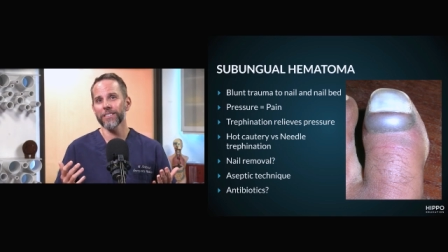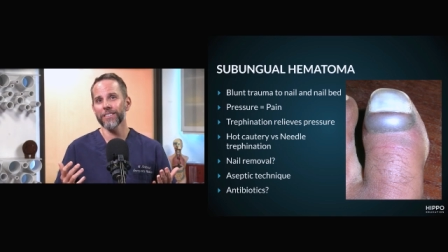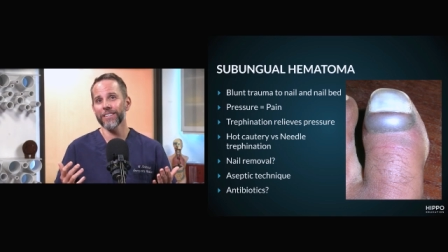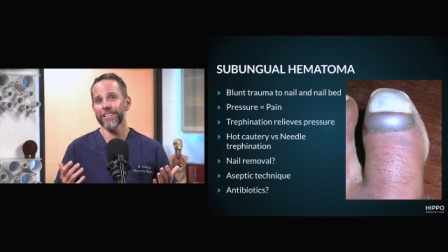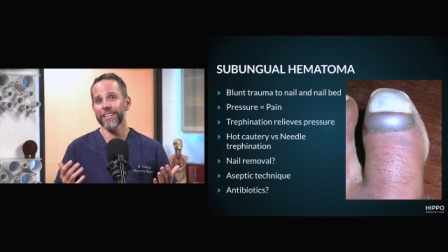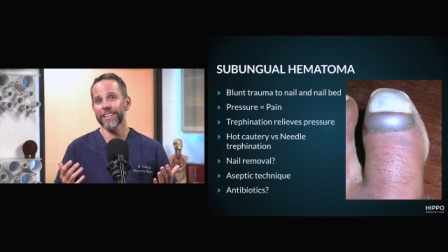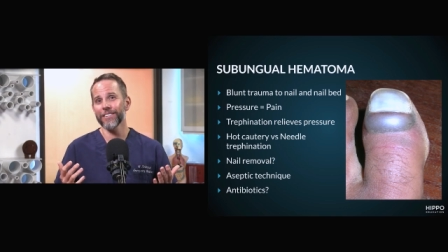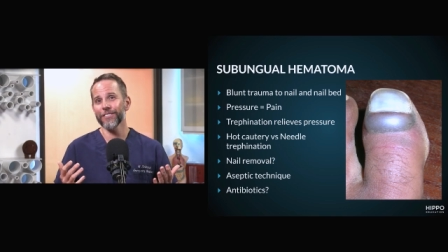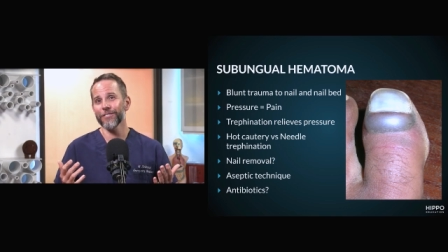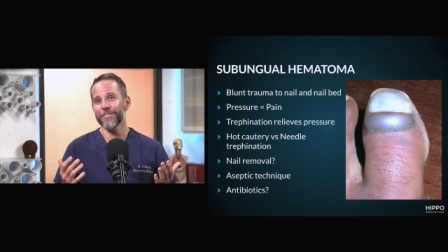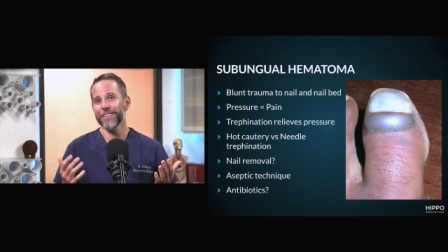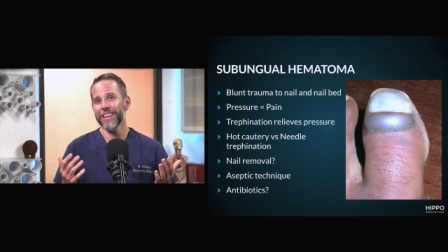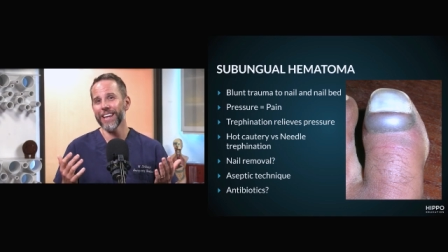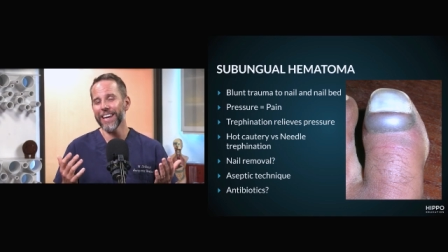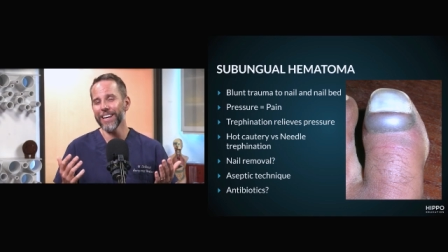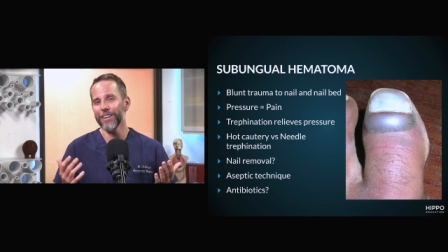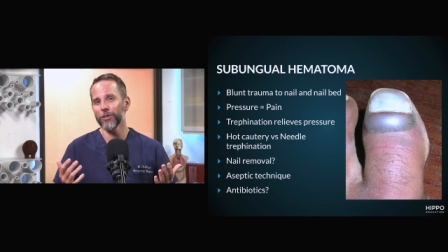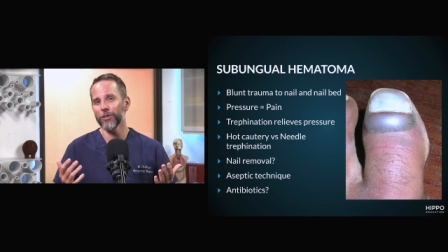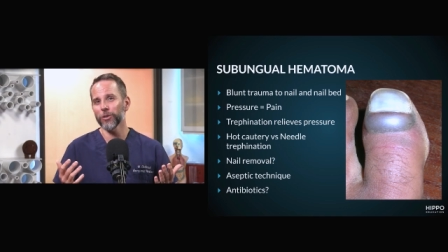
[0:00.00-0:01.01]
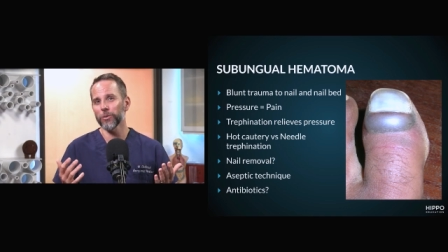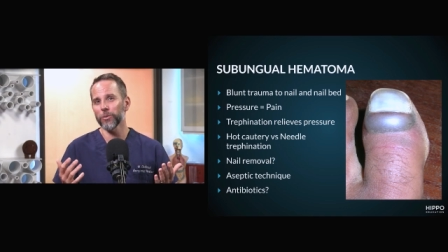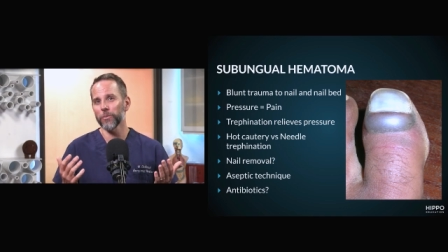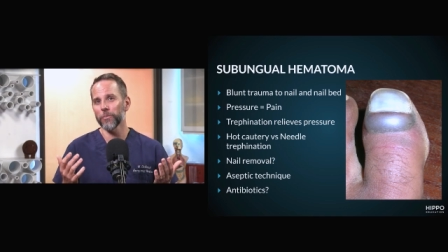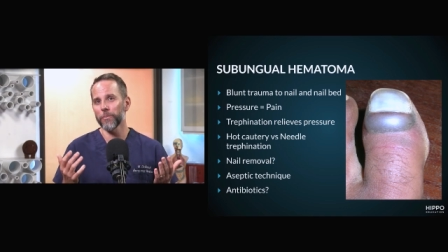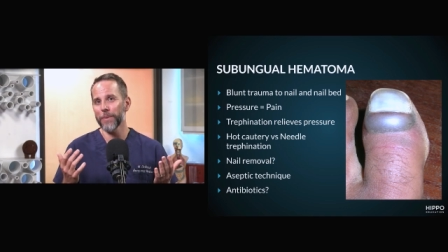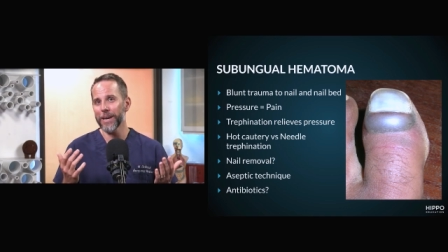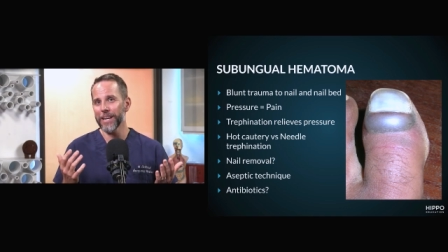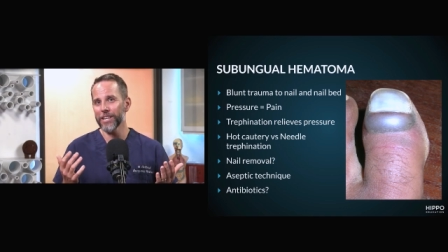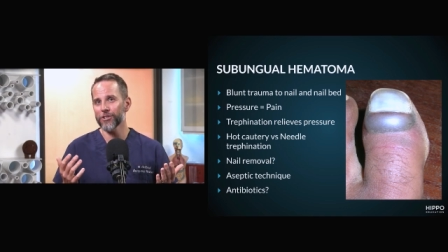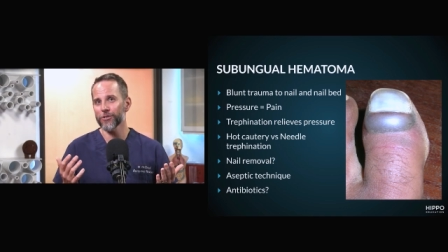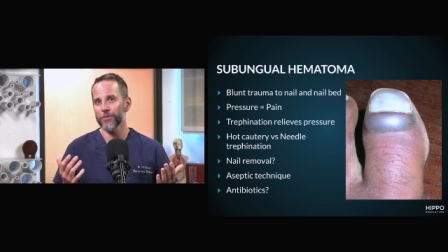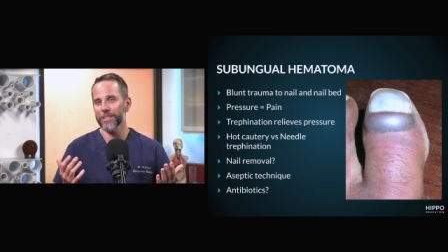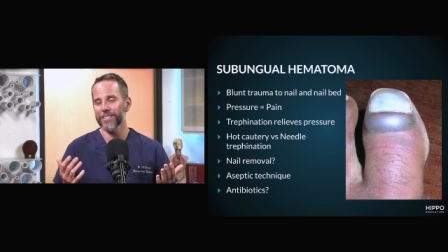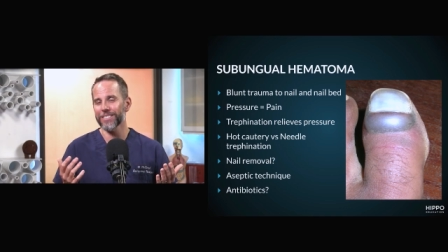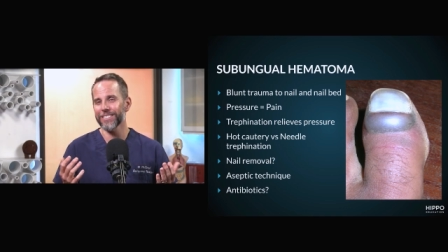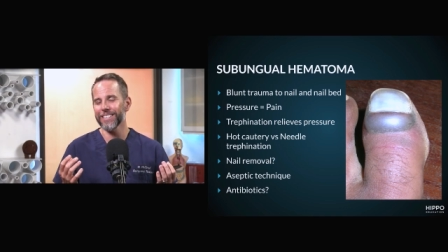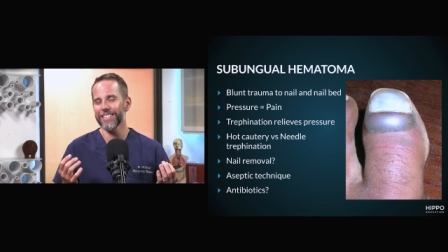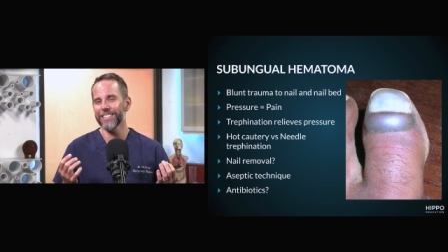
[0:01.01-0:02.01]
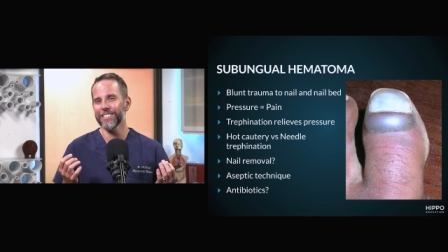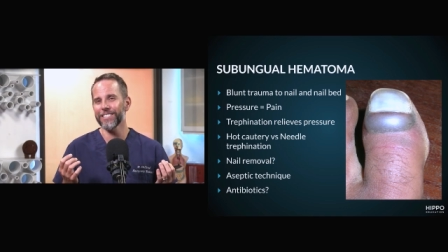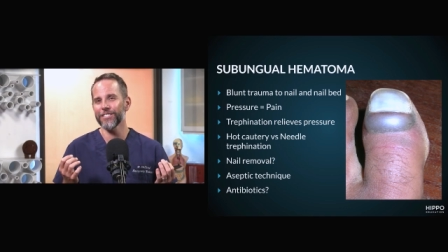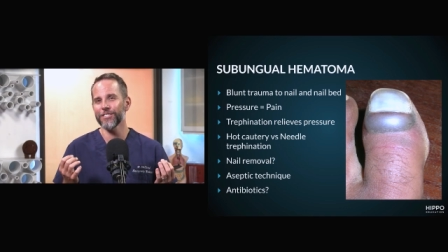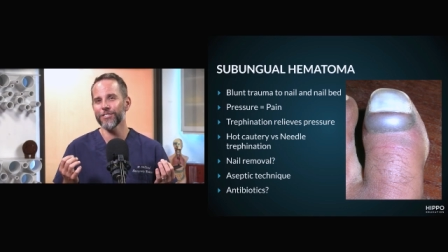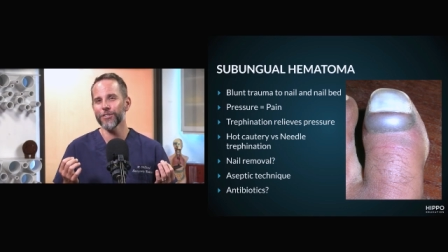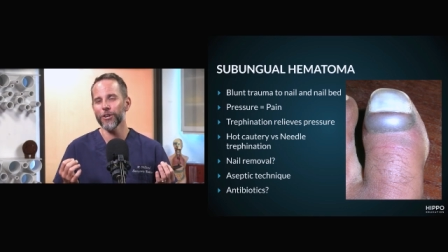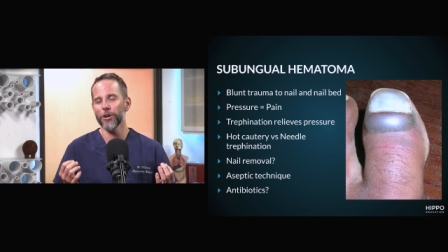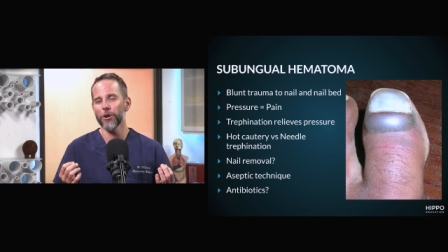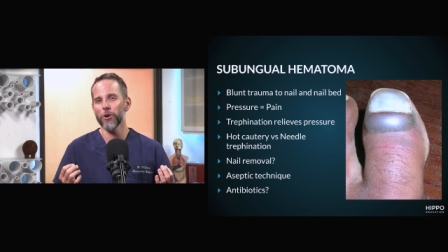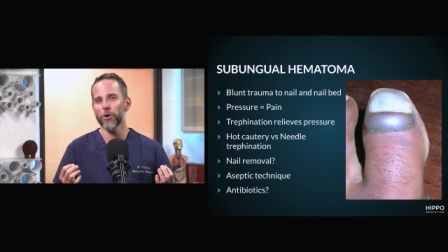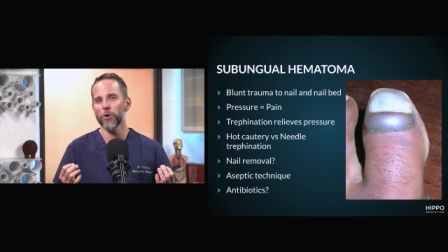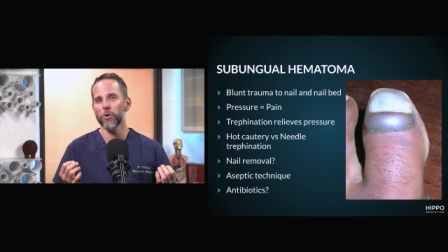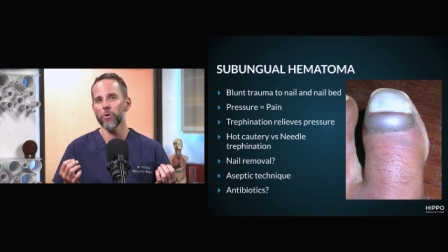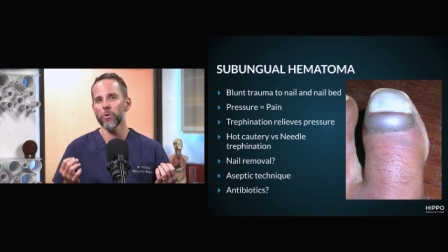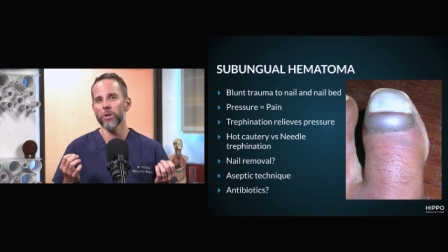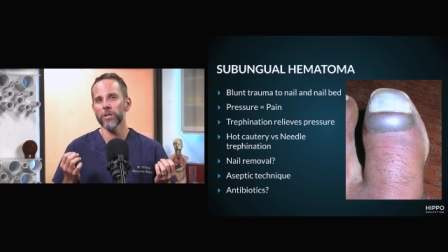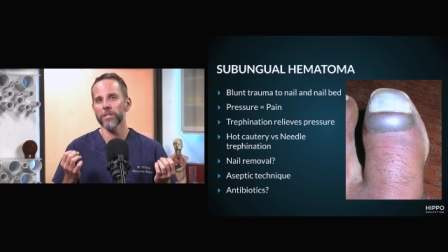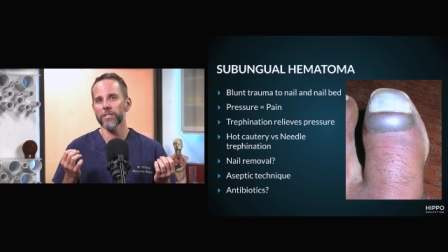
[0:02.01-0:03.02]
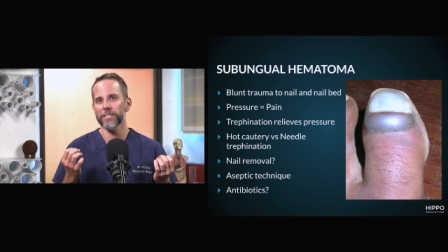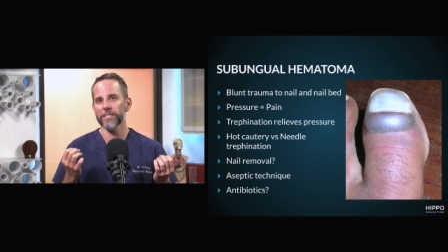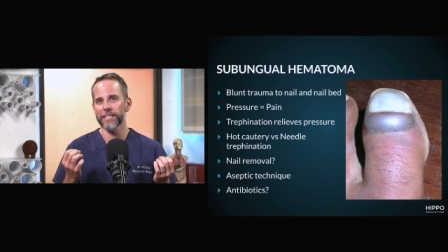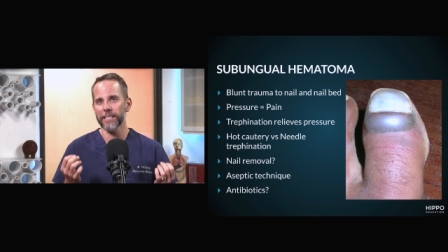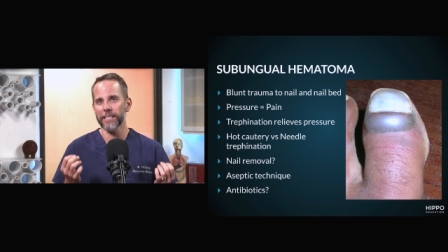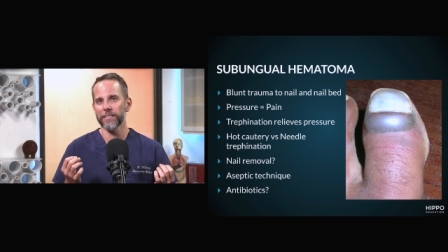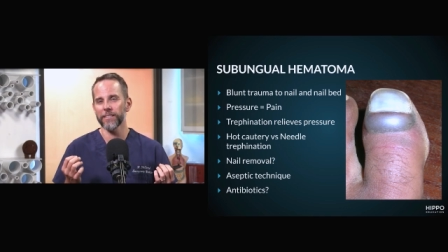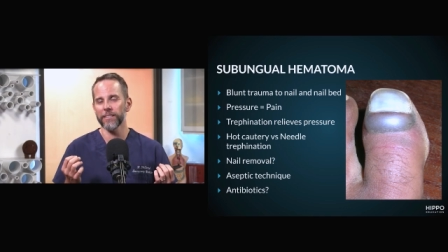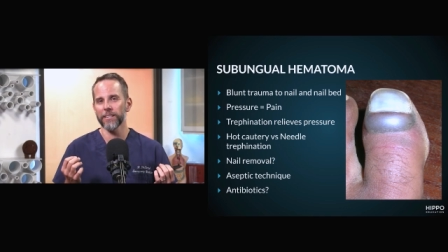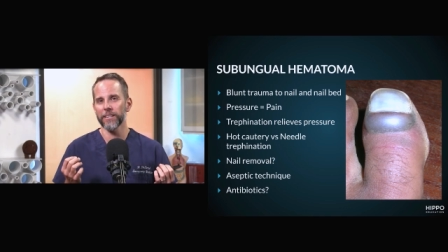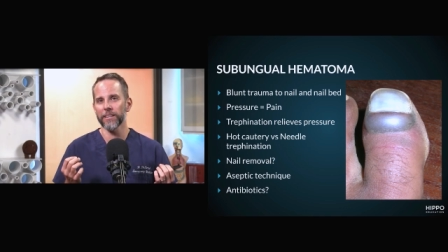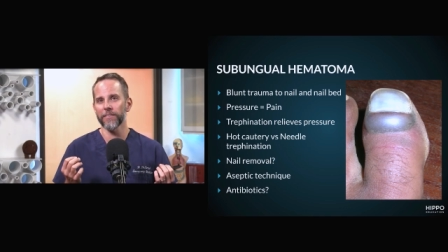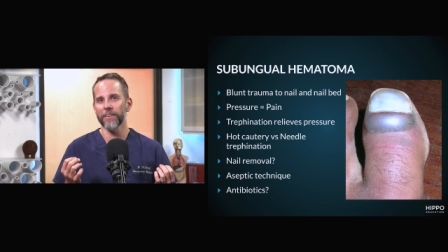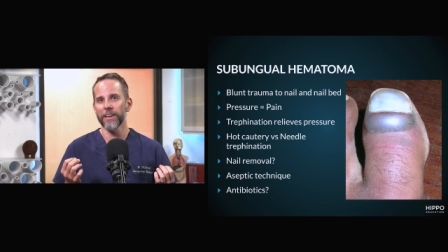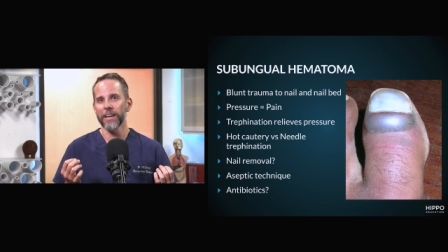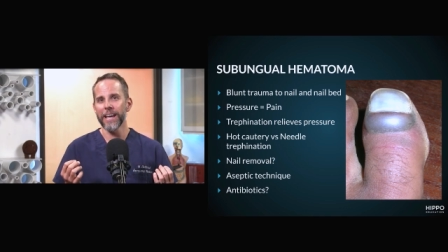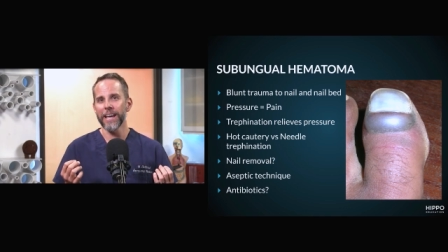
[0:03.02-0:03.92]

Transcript: again, your nail matrix is so sensitive.